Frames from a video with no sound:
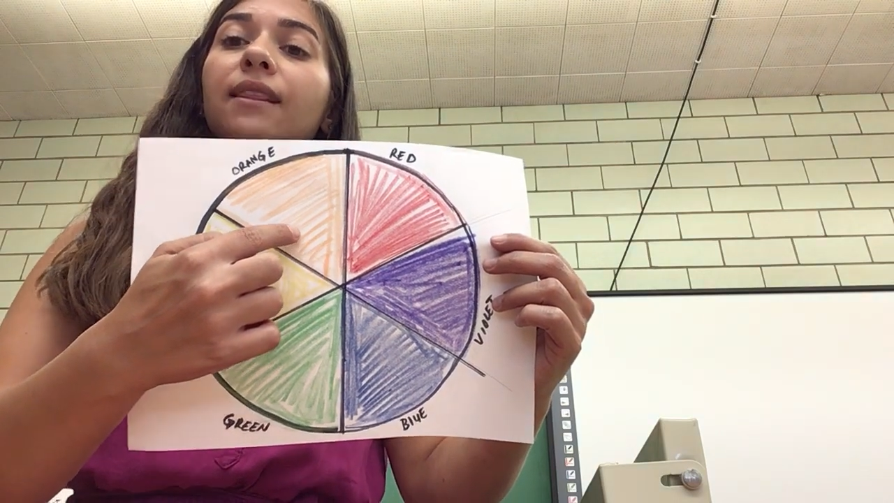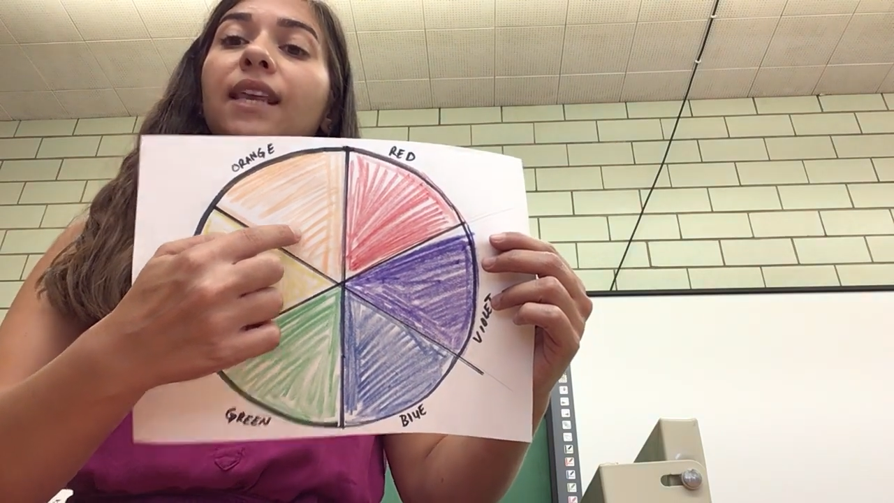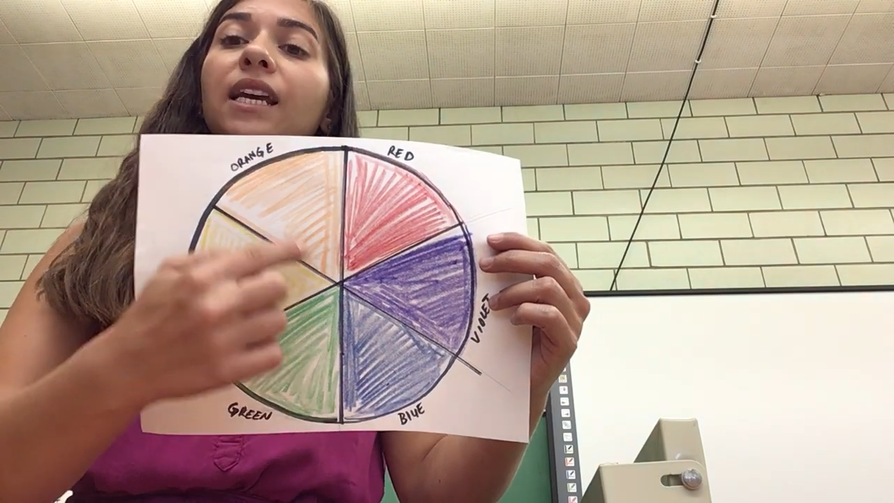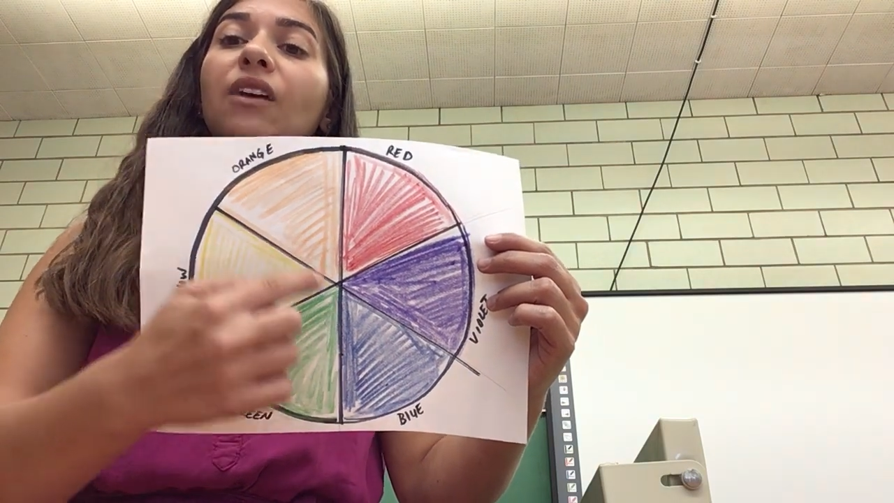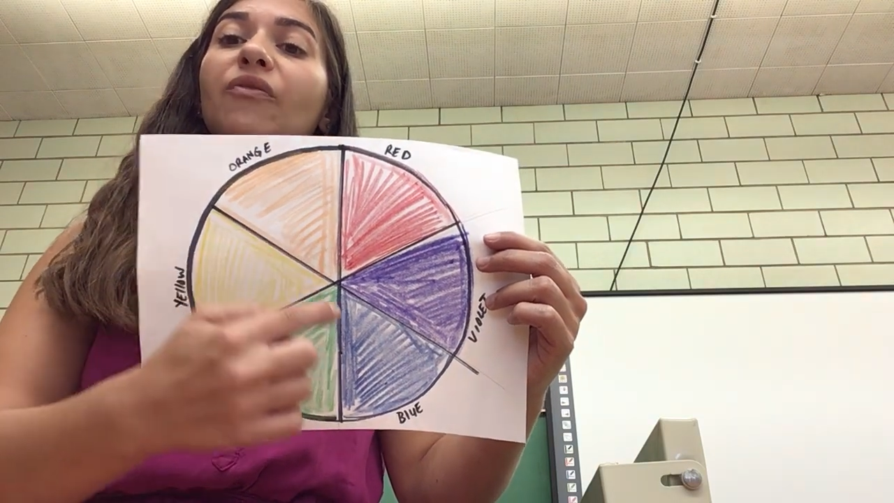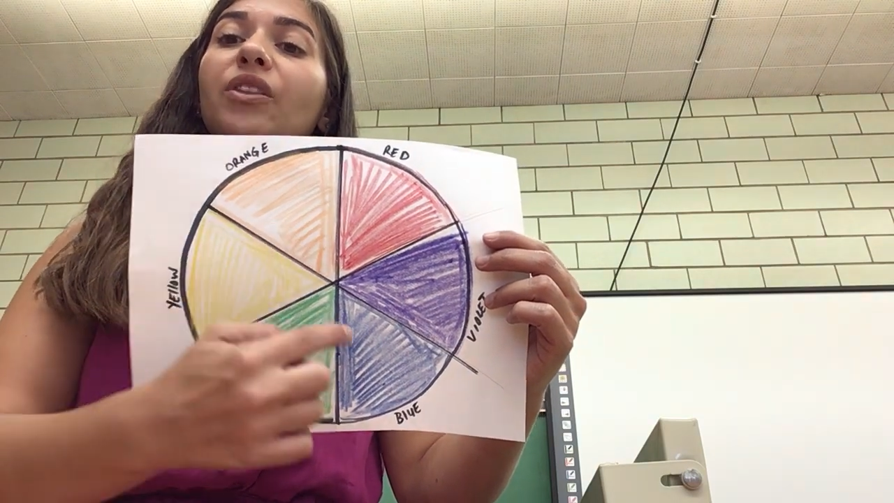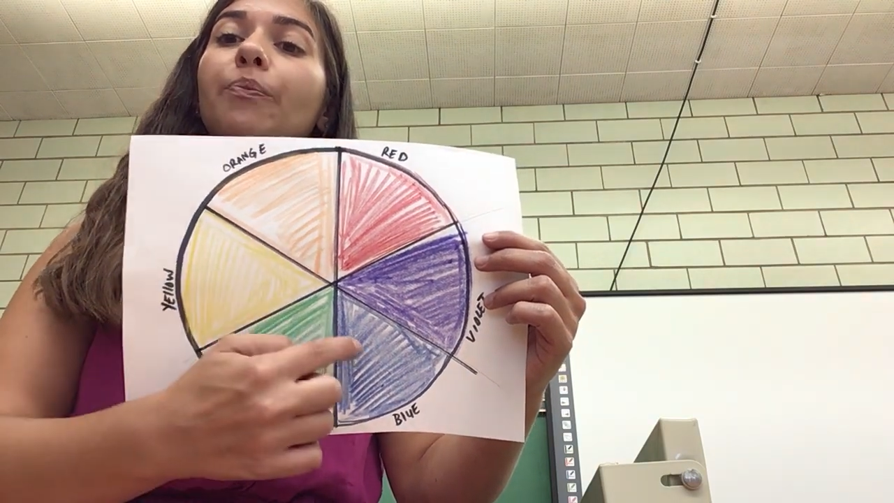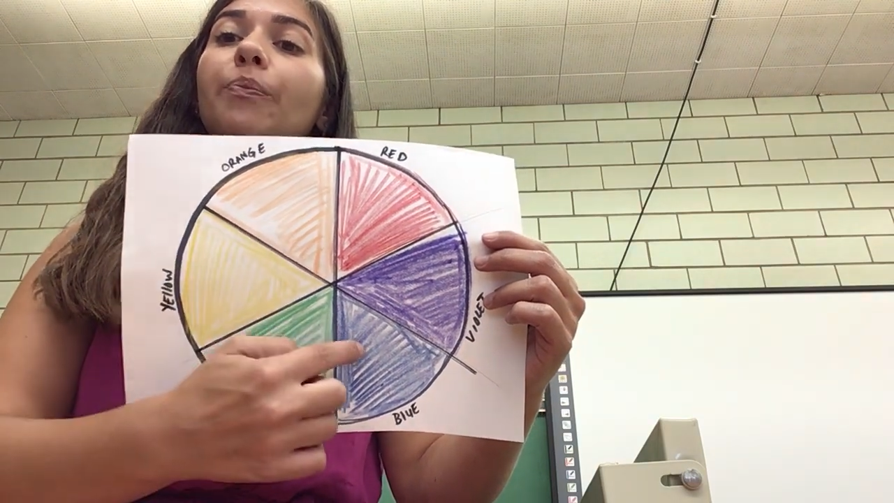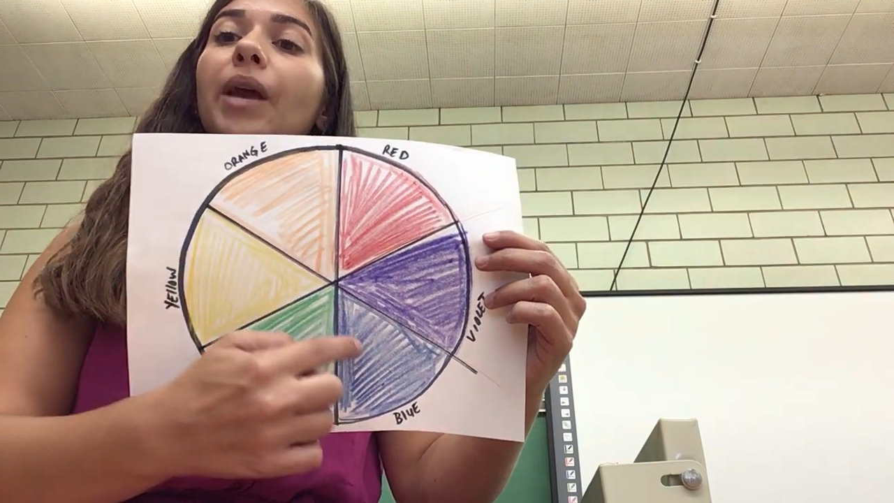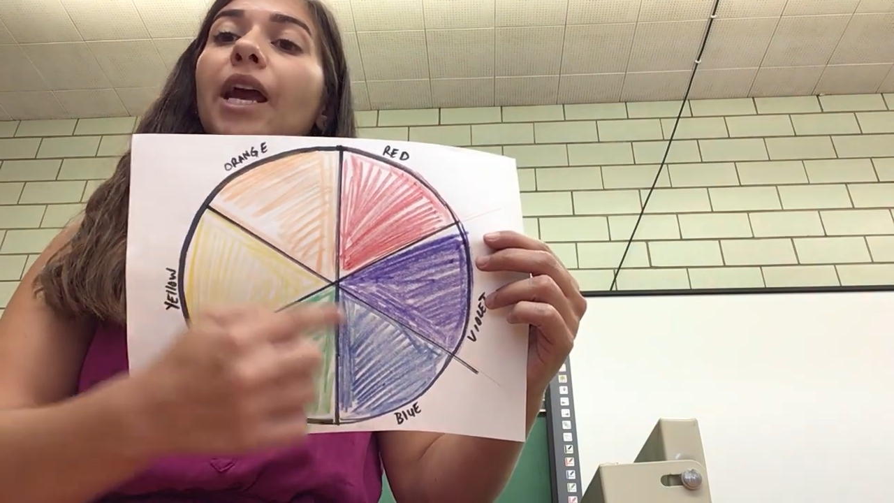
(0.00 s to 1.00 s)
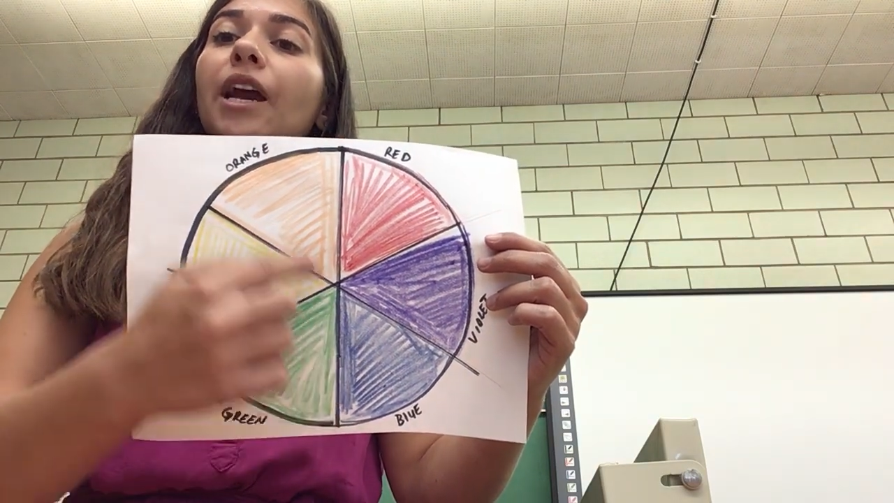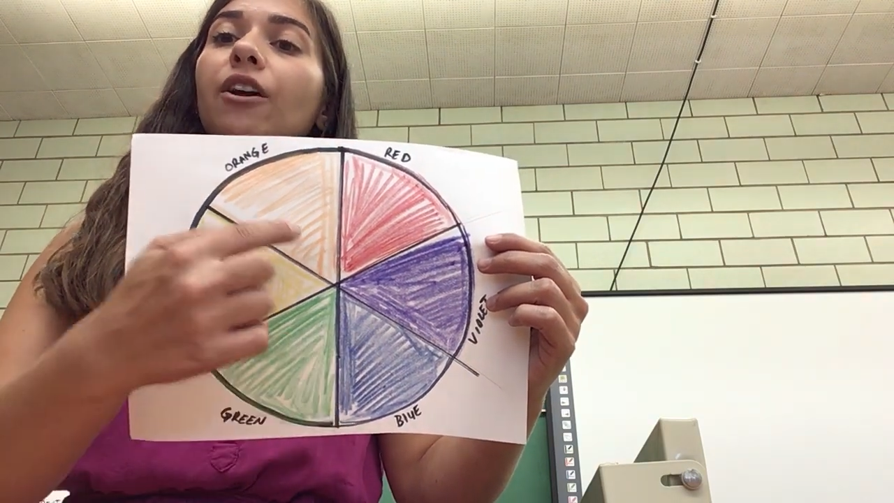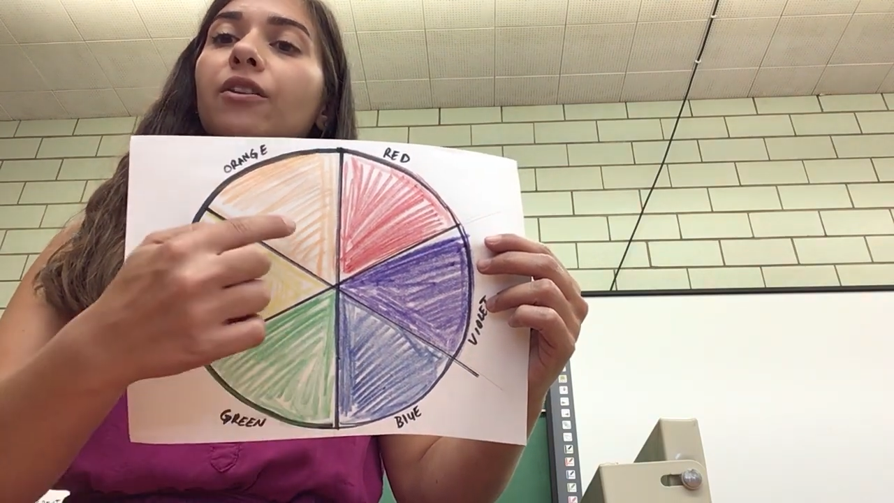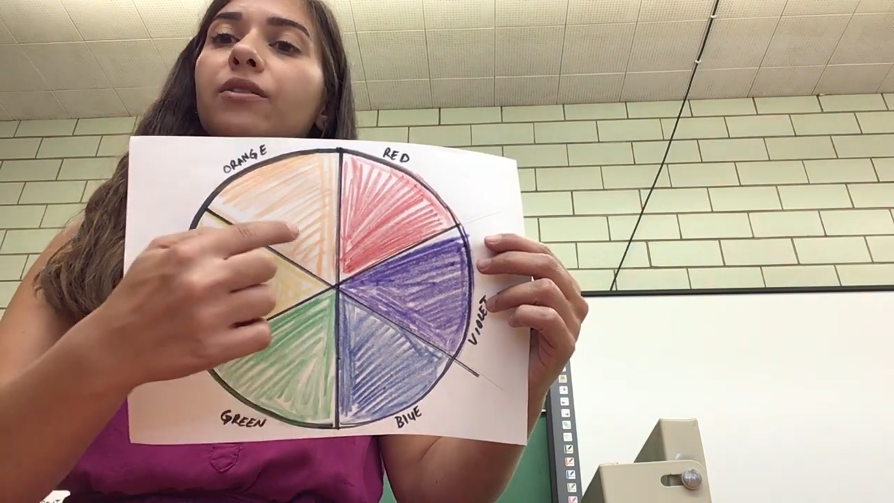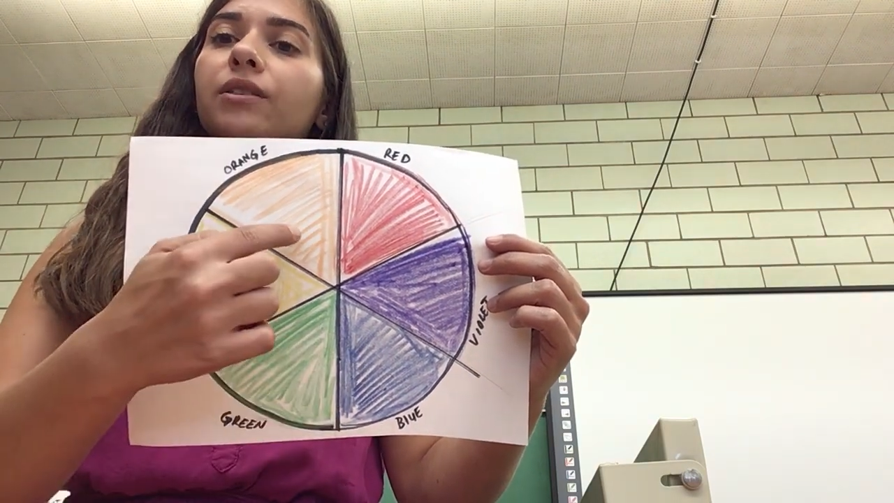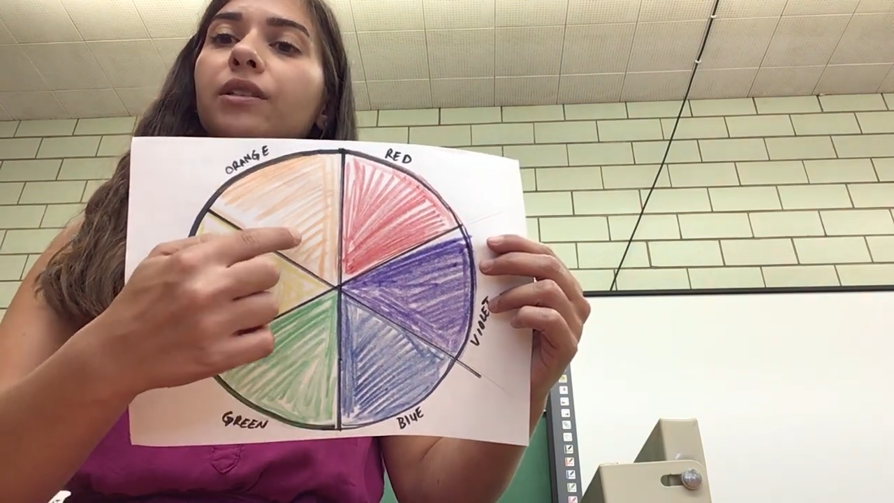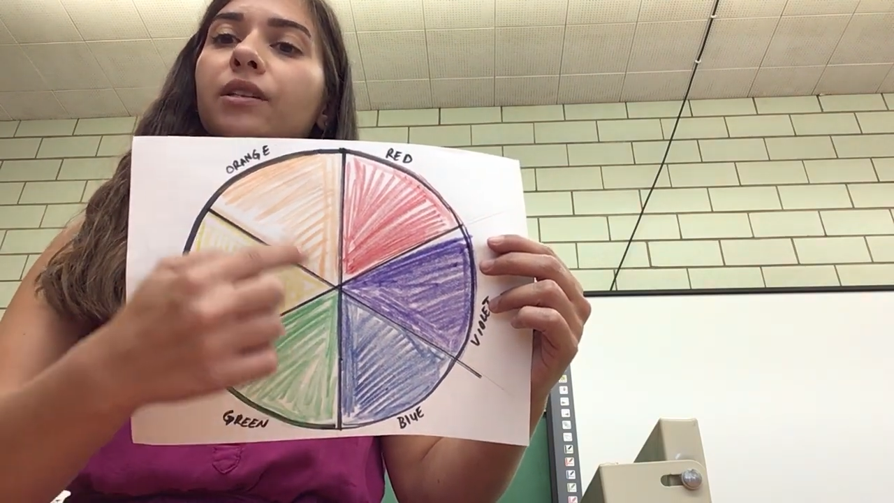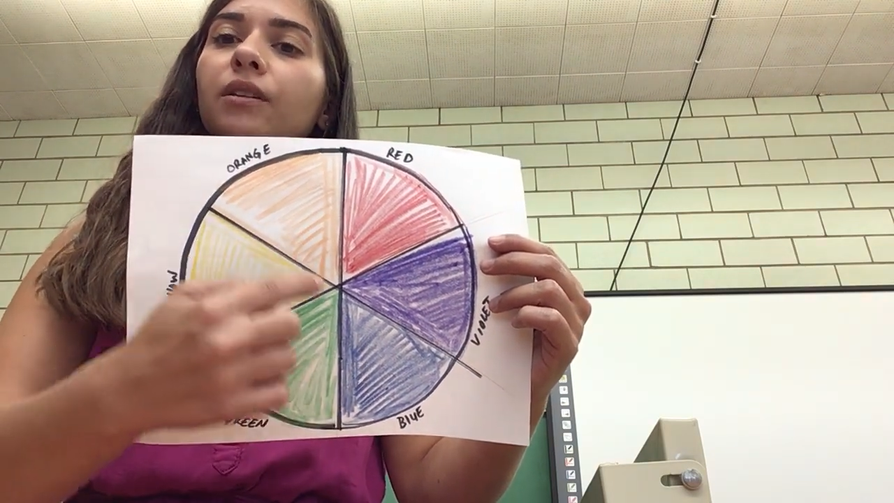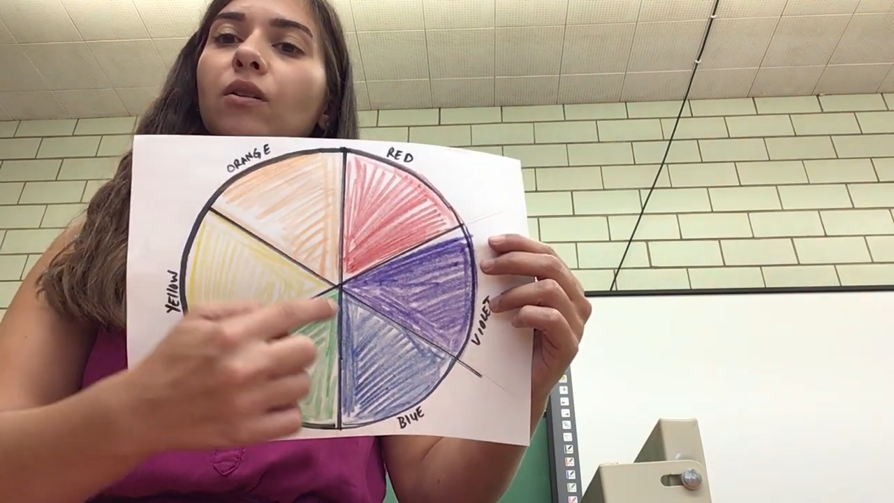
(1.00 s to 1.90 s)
think of the bears.